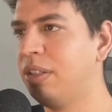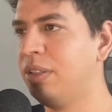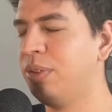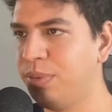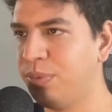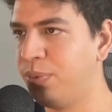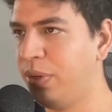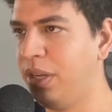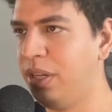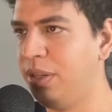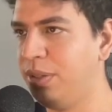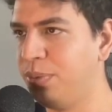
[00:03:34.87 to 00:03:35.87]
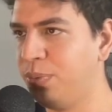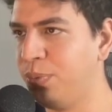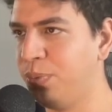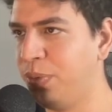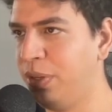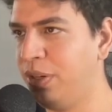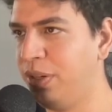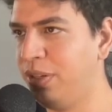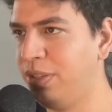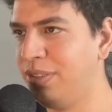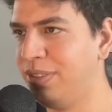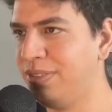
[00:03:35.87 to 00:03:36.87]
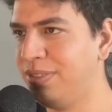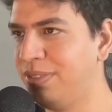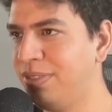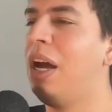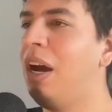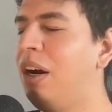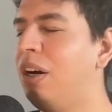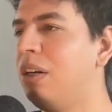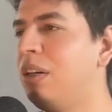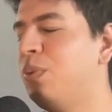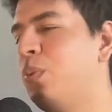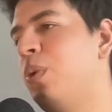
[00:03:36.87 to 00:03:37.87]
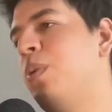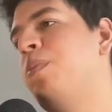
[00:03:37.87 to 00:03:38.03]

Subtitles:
Really weird. Error will